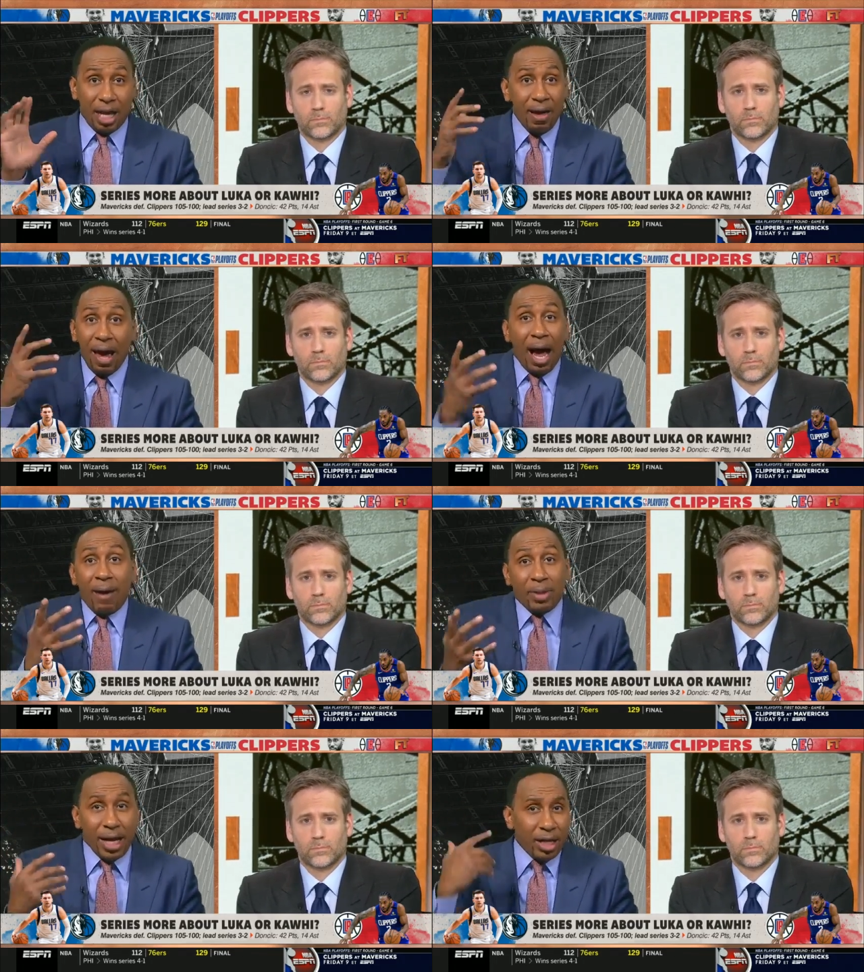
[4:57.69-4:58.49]
Speaker 1: I'm
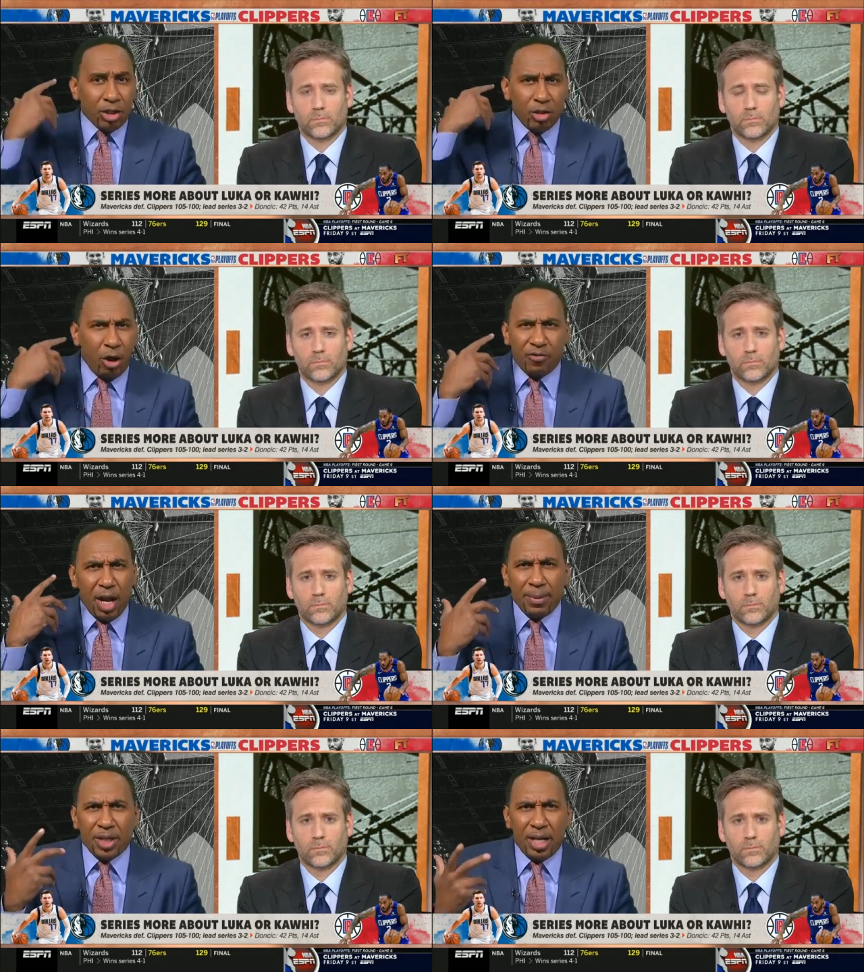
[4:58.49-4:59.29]
like, it's nerve damage
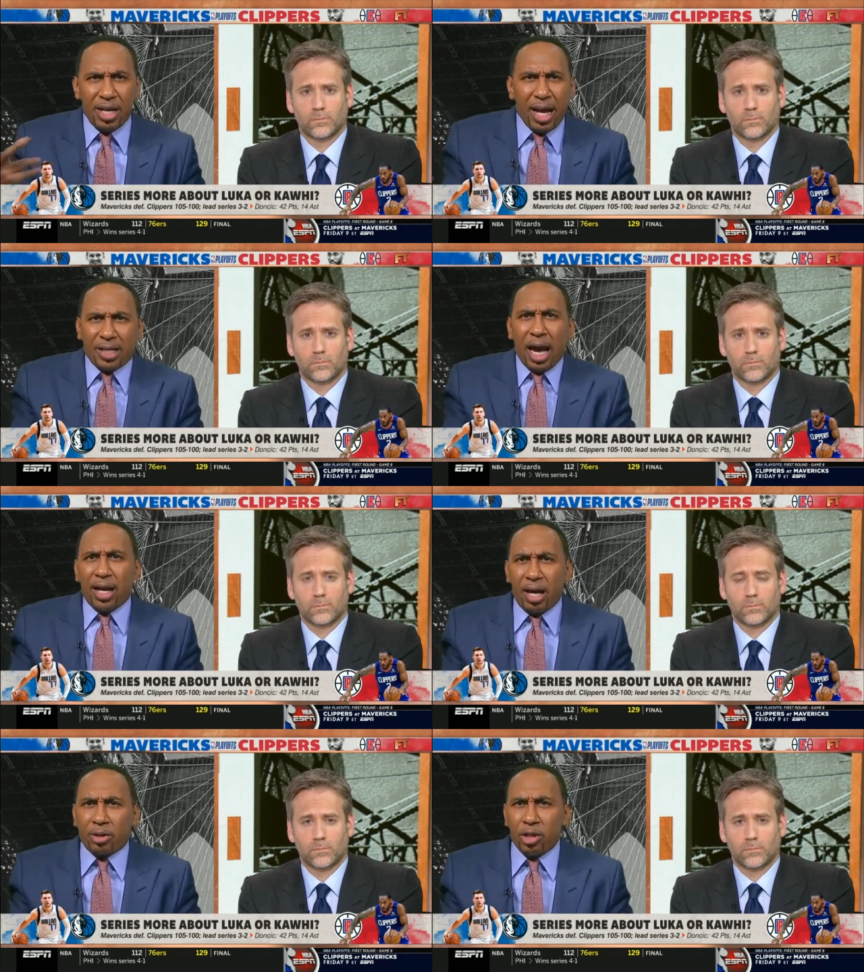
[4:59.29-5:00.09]
in the neck. How the hell
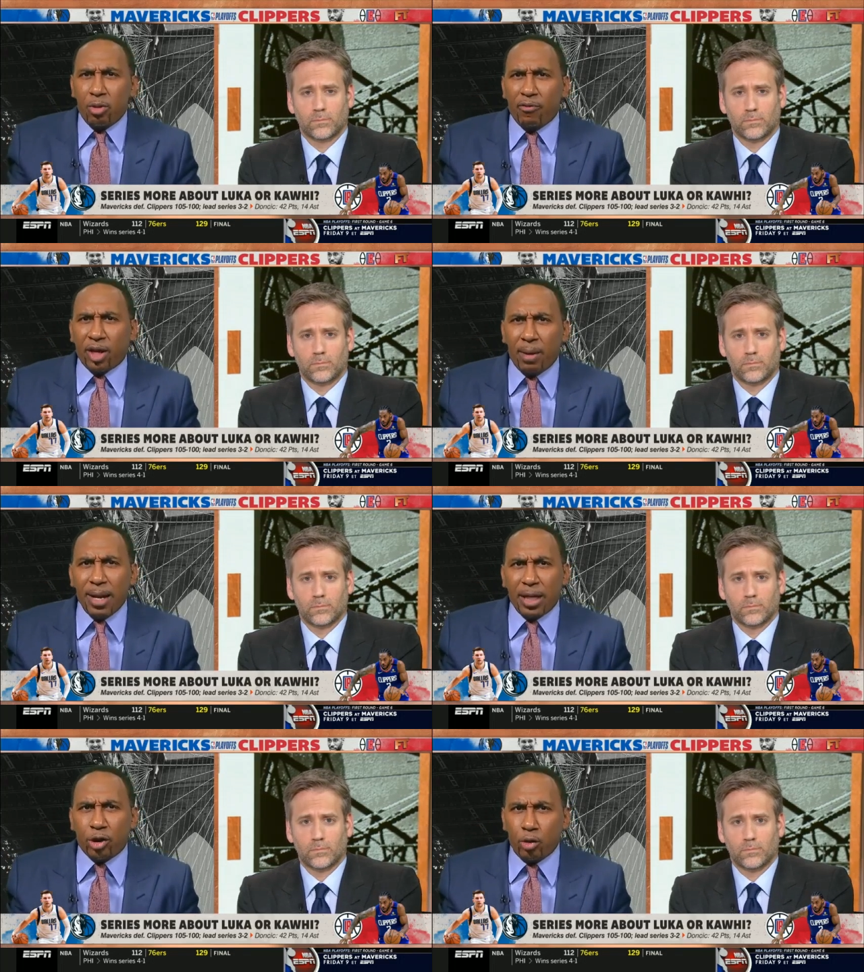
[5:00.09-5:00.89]
can you overcome that in
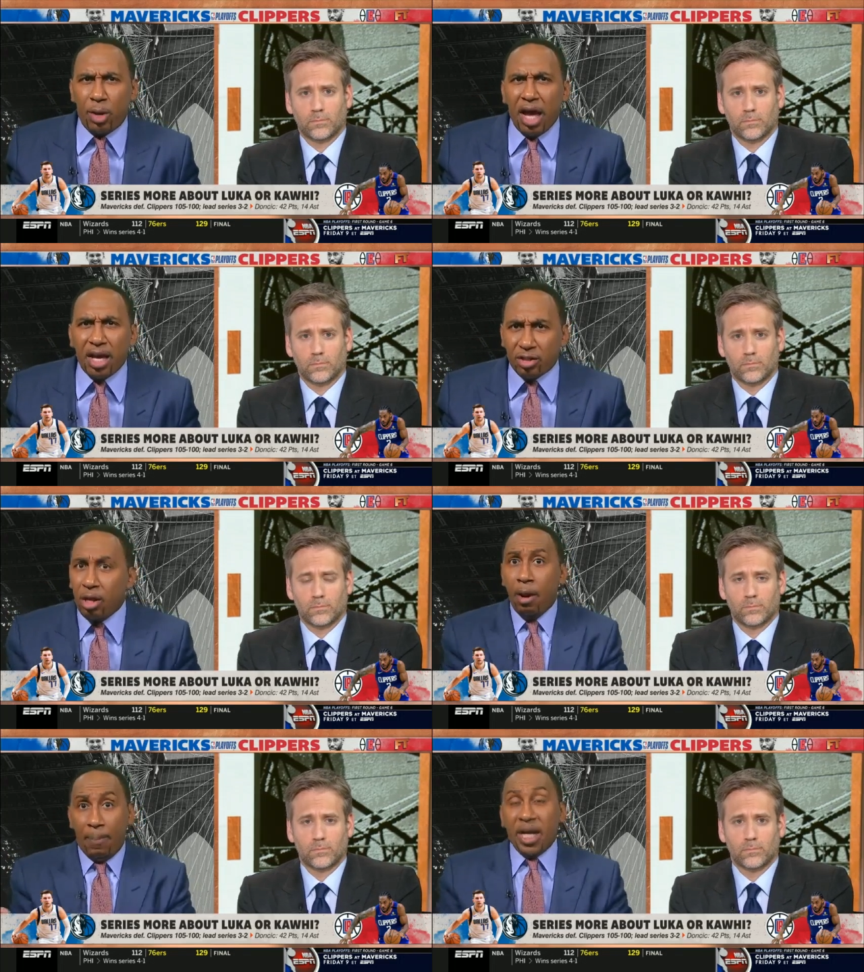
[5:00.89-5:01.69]
two days?
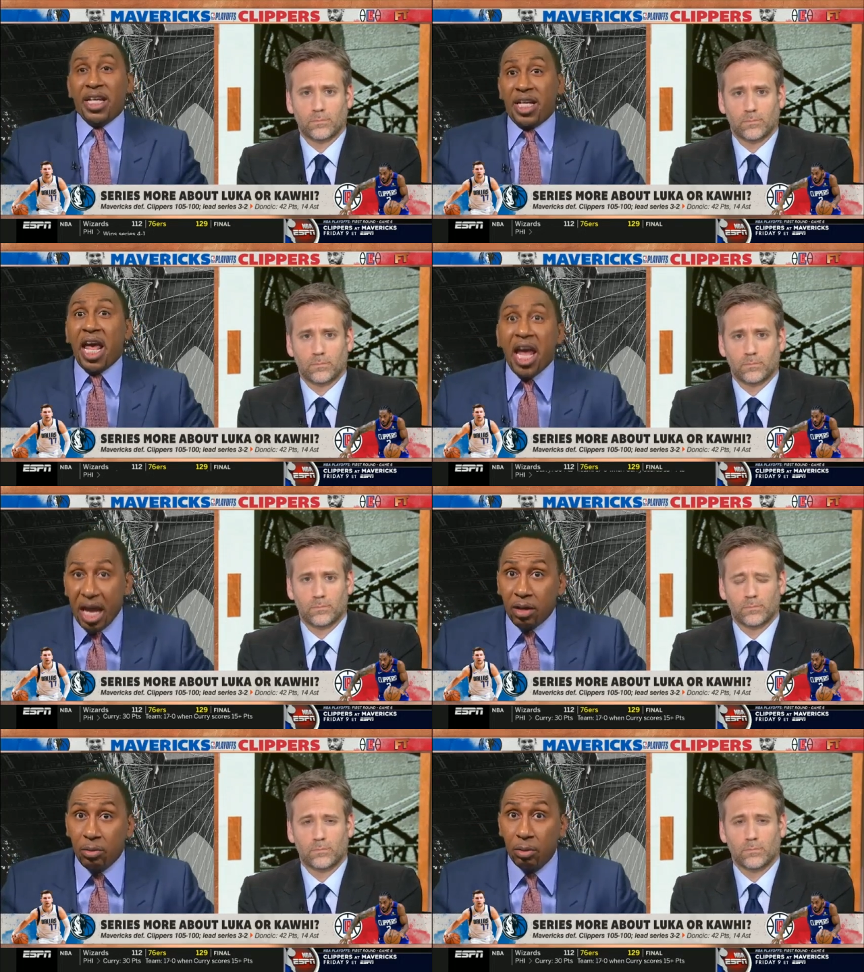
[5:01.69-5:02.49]
But he did.
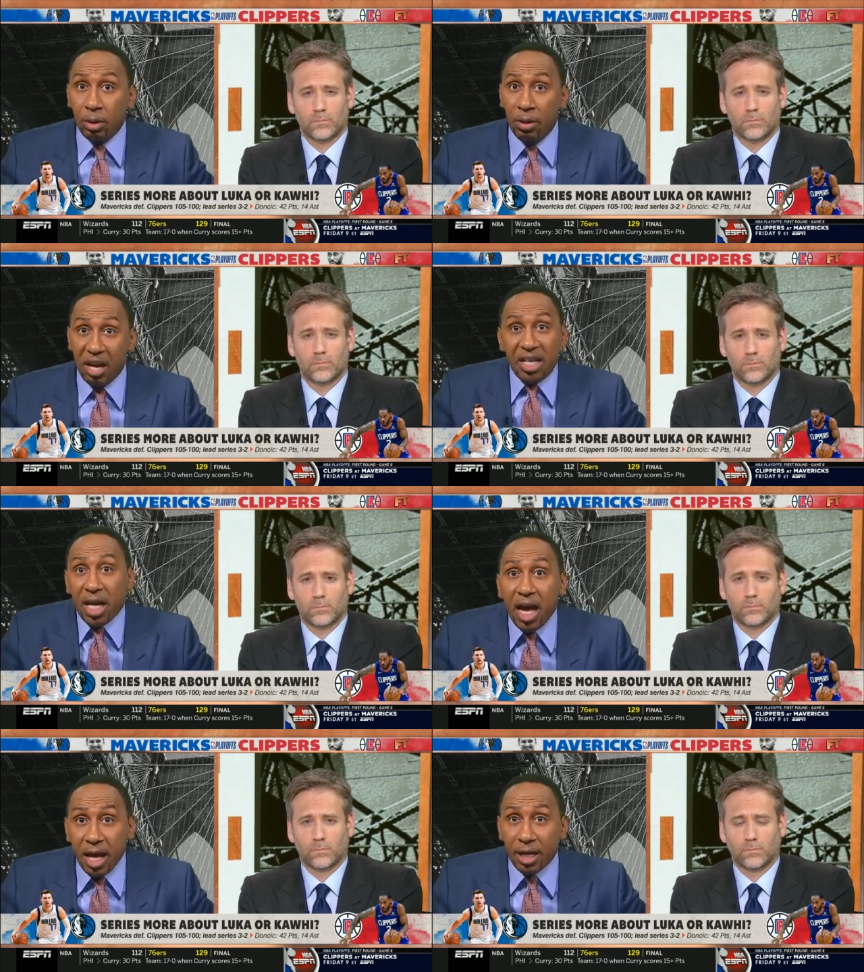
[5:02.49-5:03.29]
He
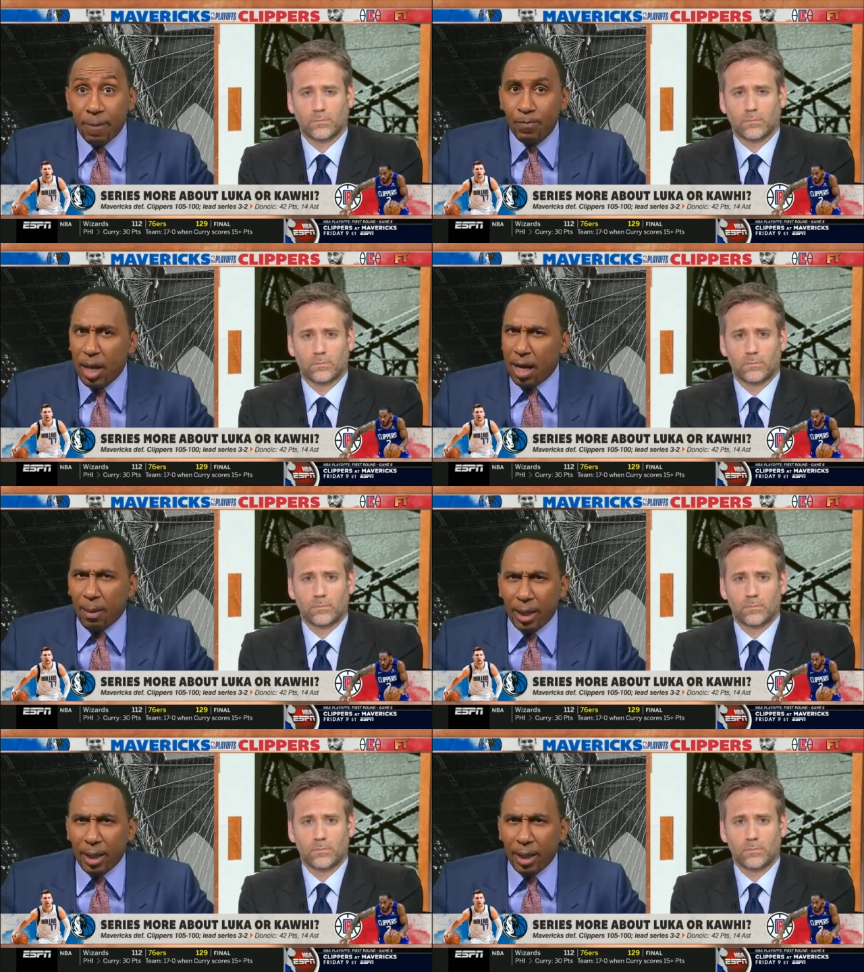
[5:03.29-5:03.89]
did. And I'm looking at